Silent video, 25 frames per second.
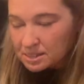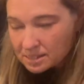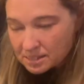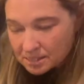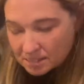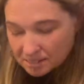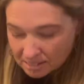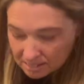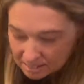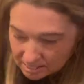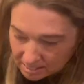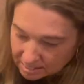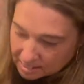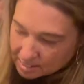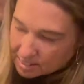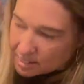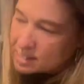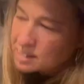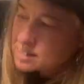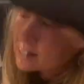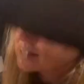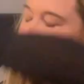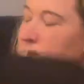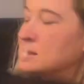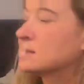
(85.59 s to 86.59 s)

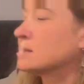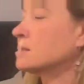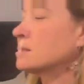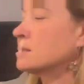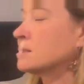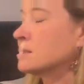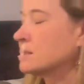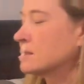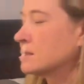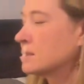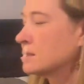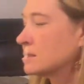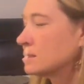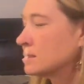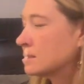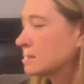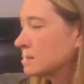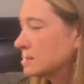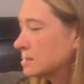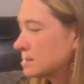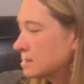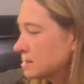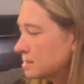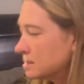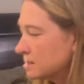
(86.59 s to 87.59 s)

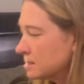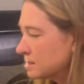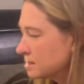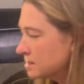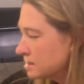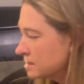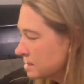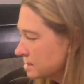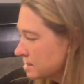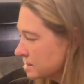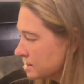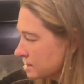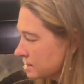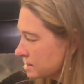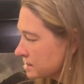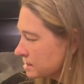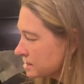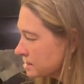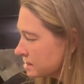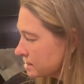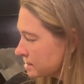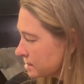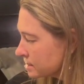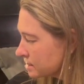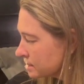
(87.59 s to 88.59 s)

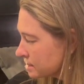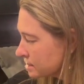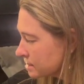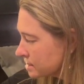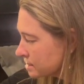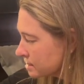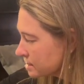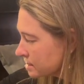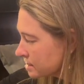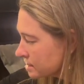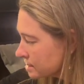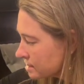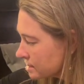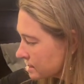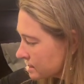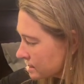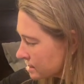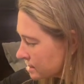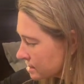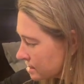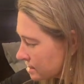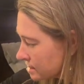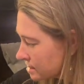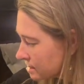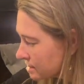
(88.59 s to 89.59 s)

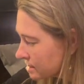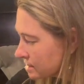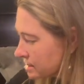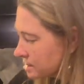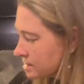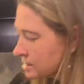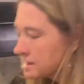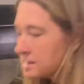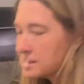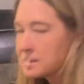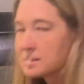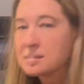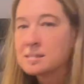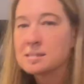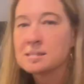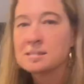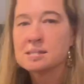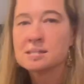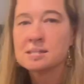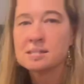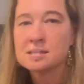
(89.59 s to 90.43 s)
(silence)